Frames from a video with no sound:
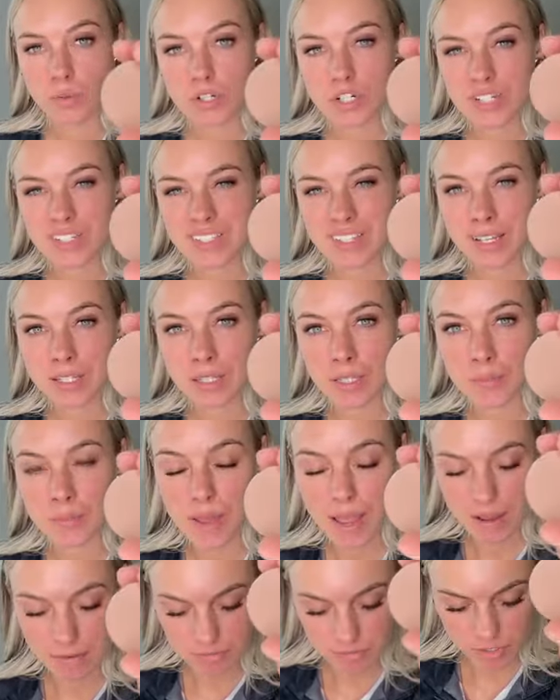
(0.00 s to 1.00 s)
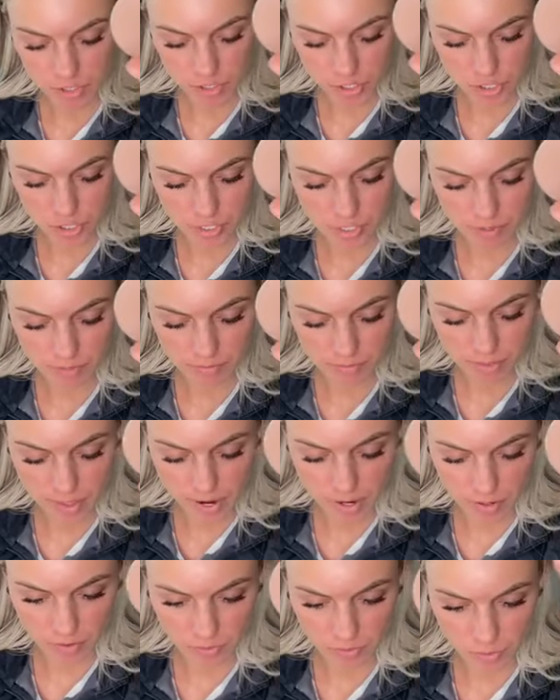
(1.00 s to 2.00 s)
which is like the matte version of
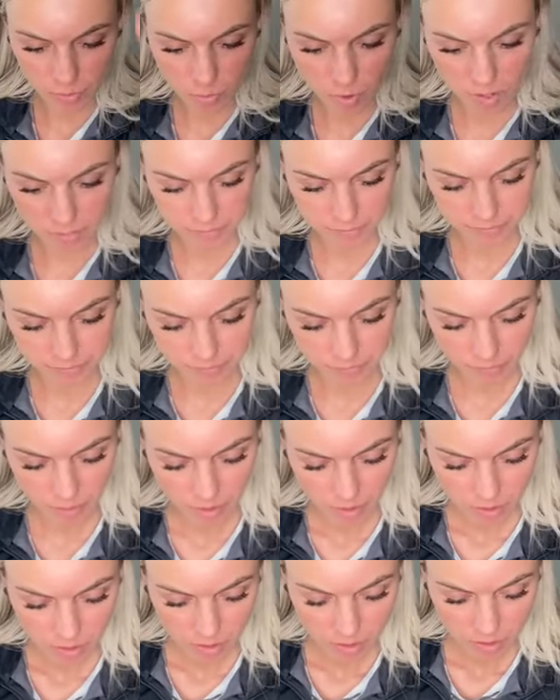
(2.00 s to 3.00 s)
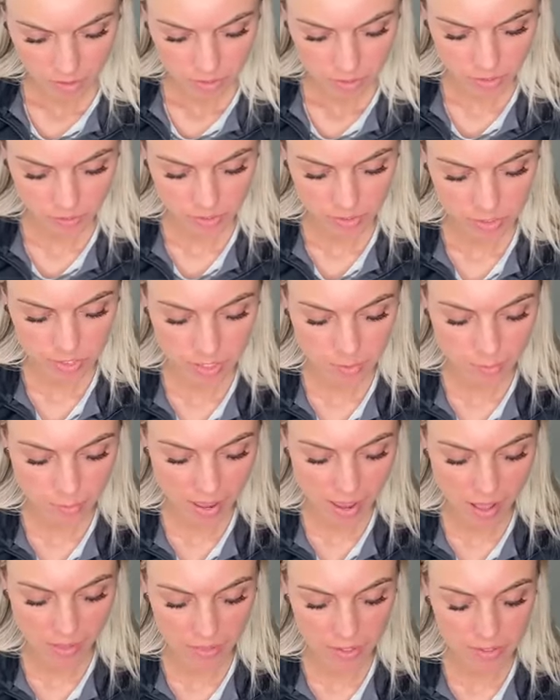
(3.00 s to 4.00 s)
that other one. So here's the
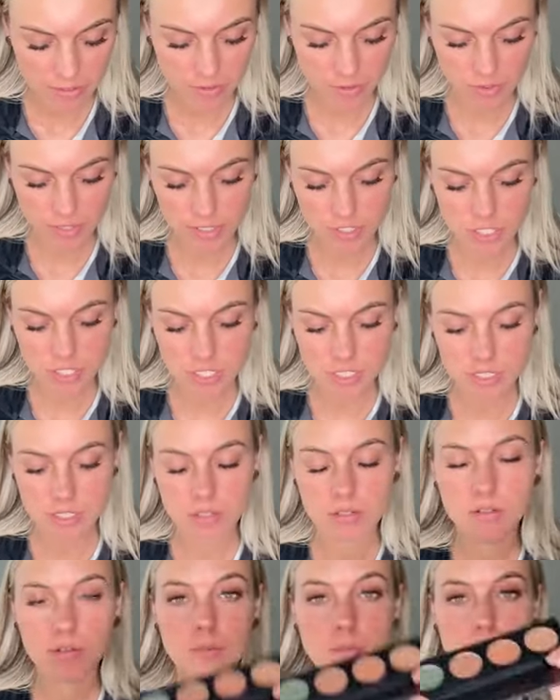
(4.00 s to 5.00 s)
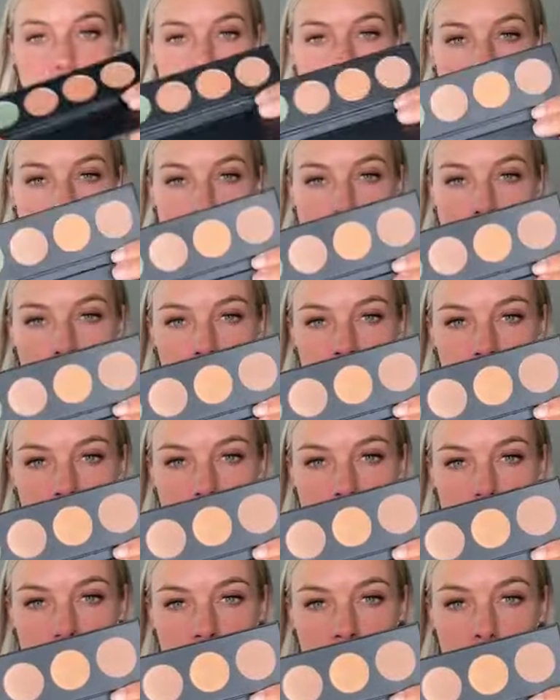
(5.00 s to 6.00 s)
palette. So they just pop all in
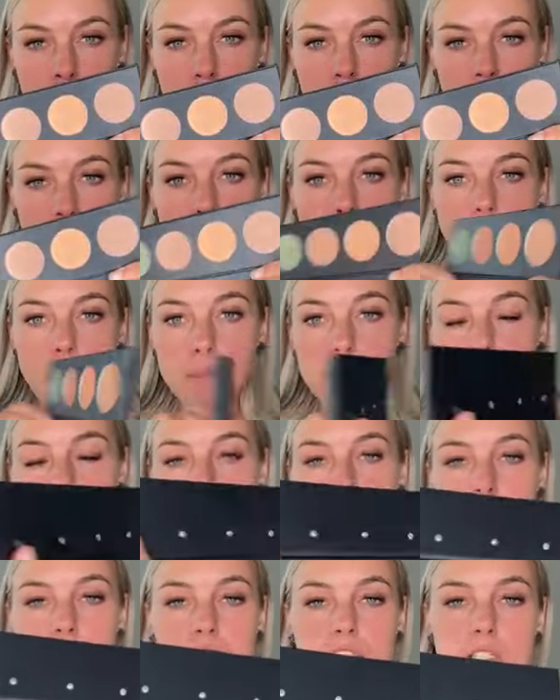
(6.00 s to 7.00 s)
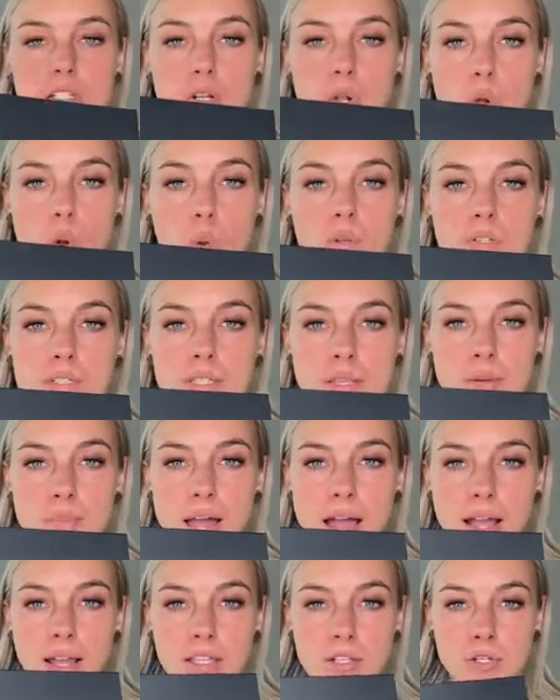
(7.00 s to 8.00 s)
there. If you want to pop them out, there's little holes in the
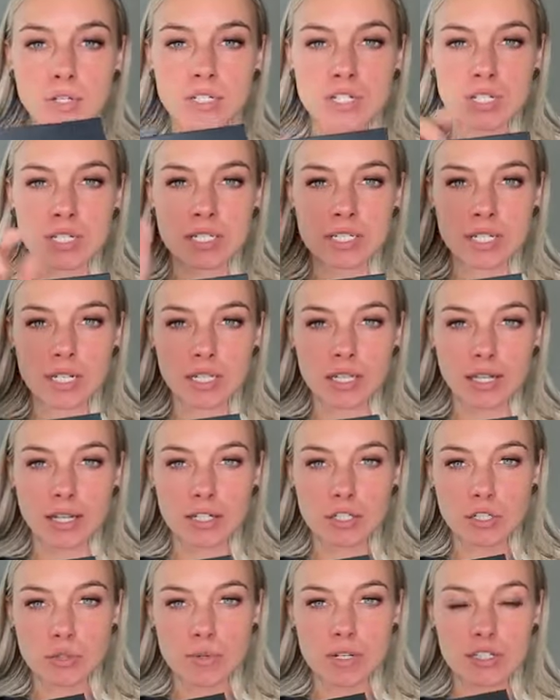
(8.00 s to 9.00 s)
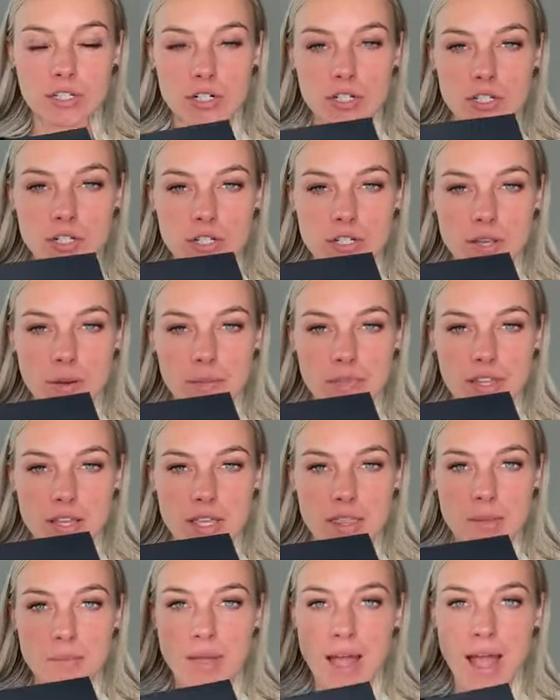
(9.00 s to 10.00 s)
back and you can just stick like a tweezers or
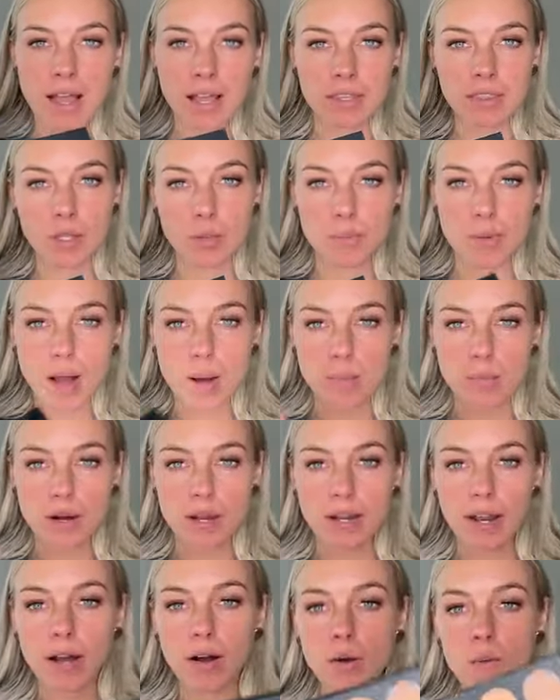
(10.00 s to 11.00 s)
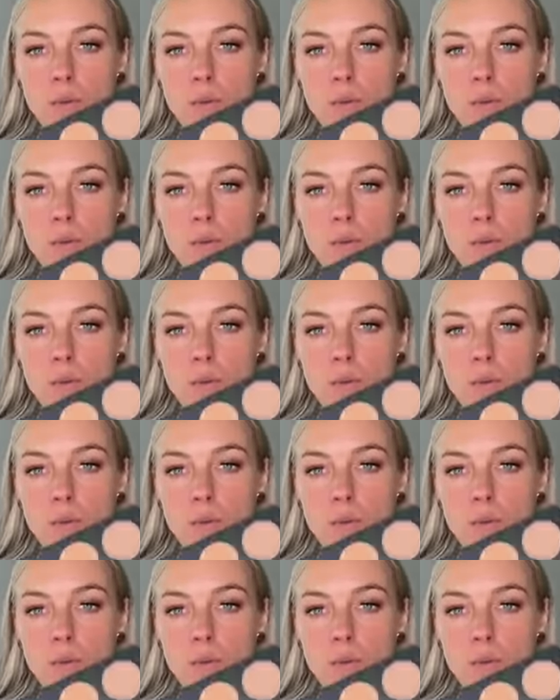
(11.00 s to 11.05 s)
something in the back and they'll pop right